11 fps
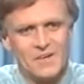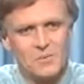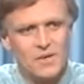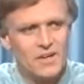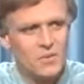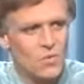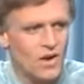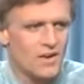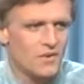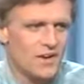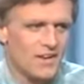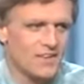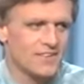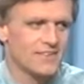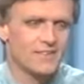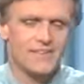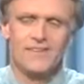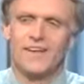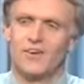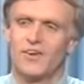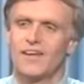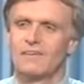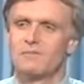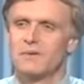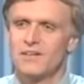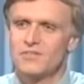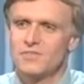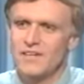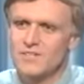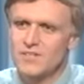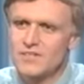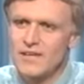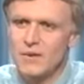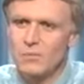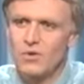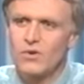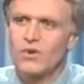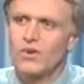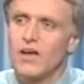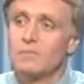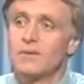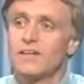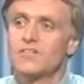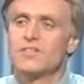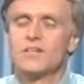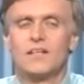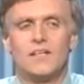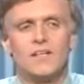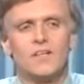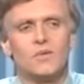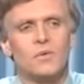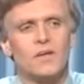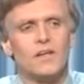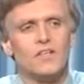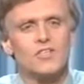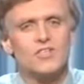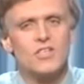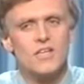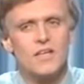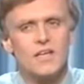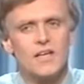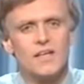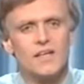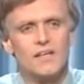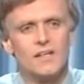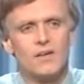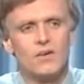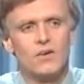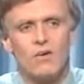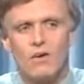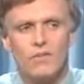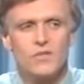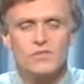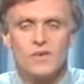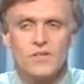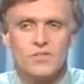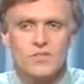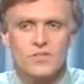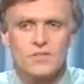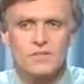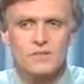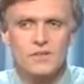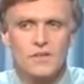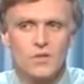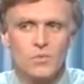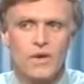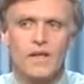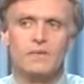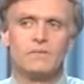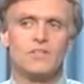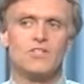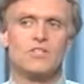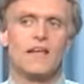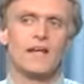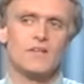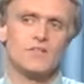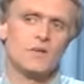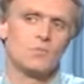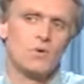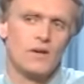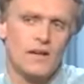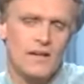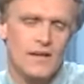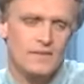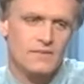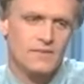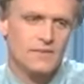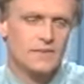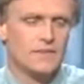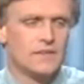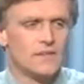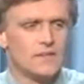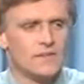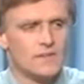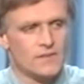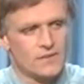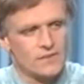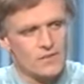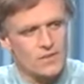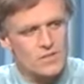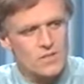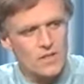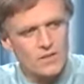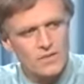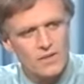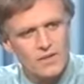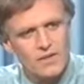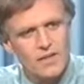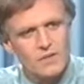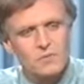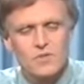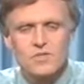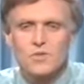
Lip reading: We can walk around and look at everybody's faces, and we learn a lot because we can see all these faces. We can even stand somewhere like at, let's say, the entrance